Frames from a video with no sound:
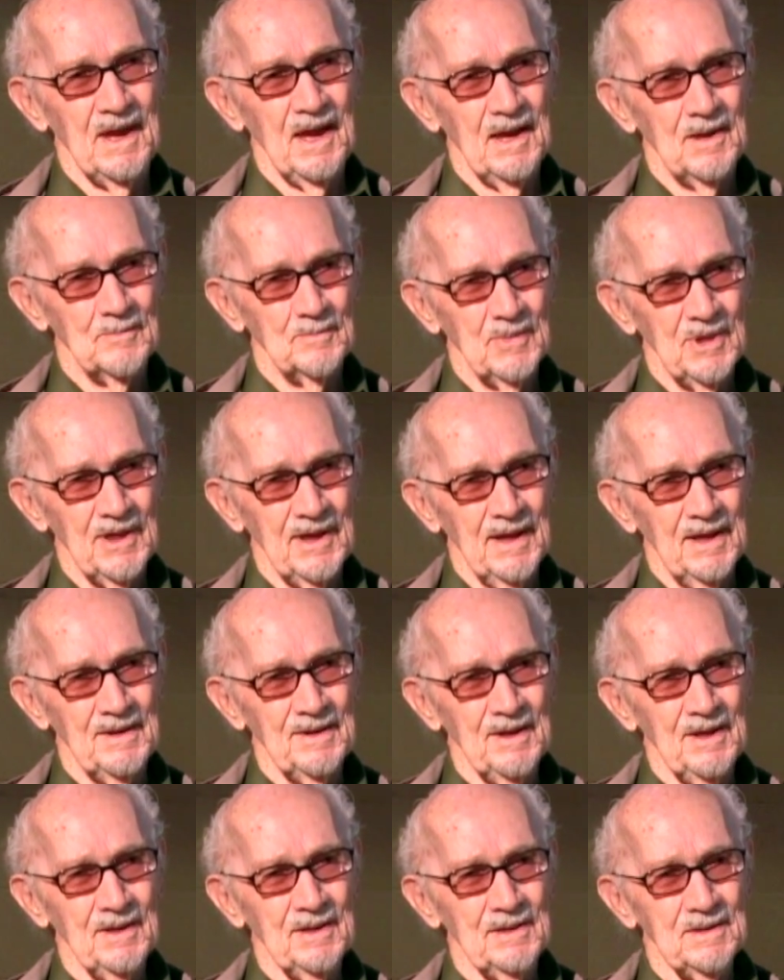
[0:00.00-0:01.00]
Camp
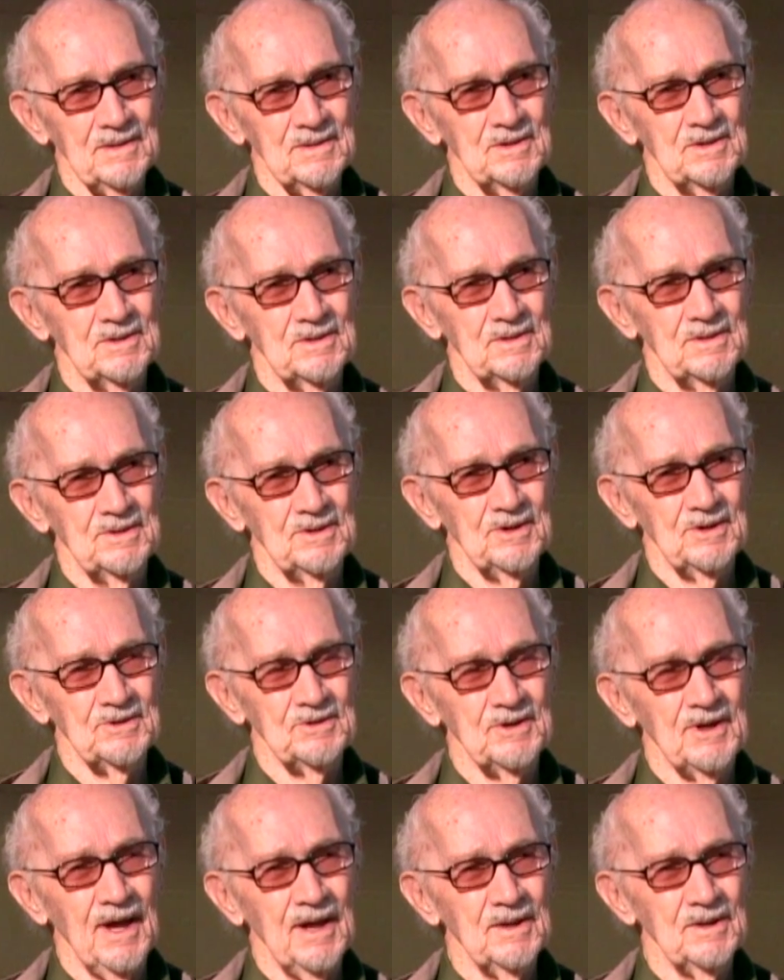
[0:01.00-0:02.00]
Blanding,
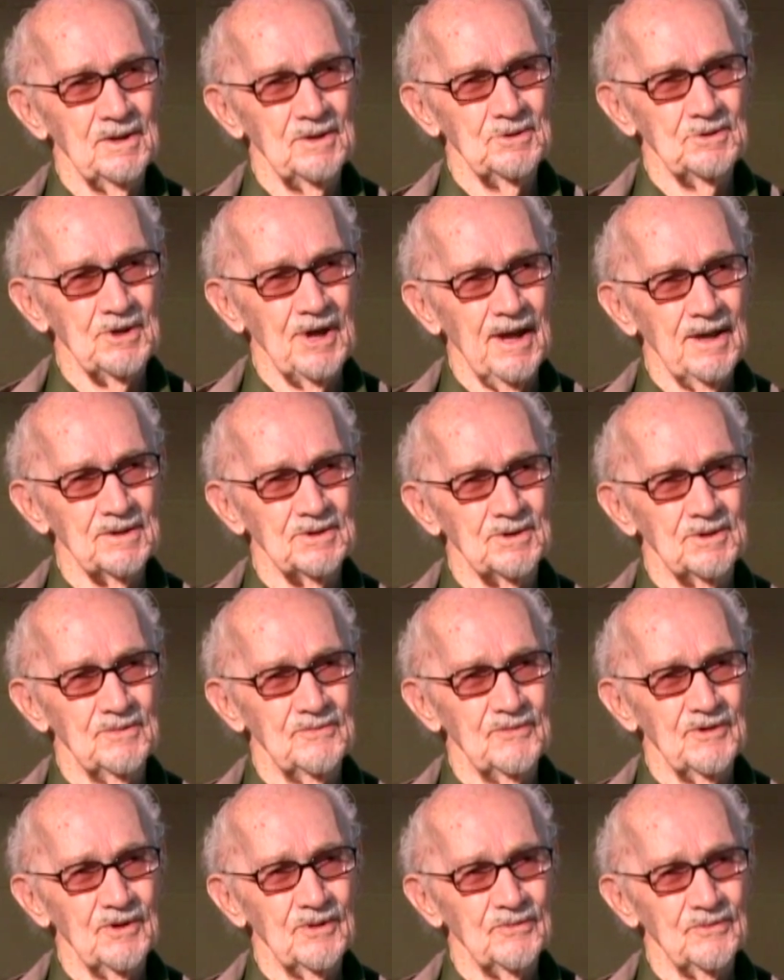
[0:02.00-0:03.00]
just out of
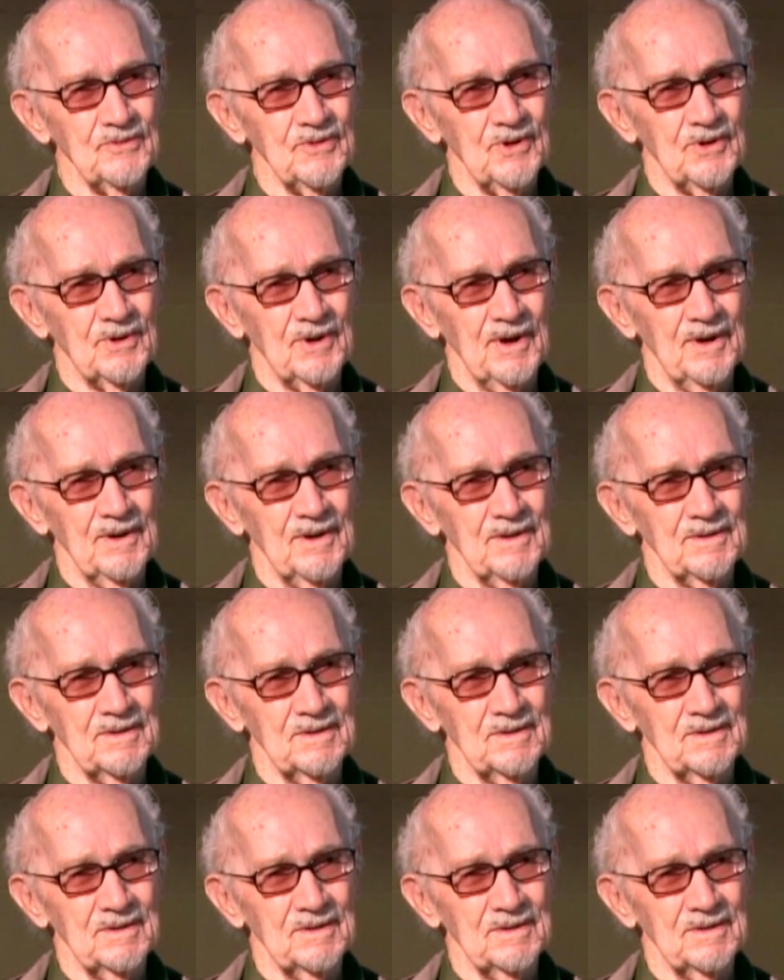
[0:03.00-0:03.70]
Jacksonville, Florida.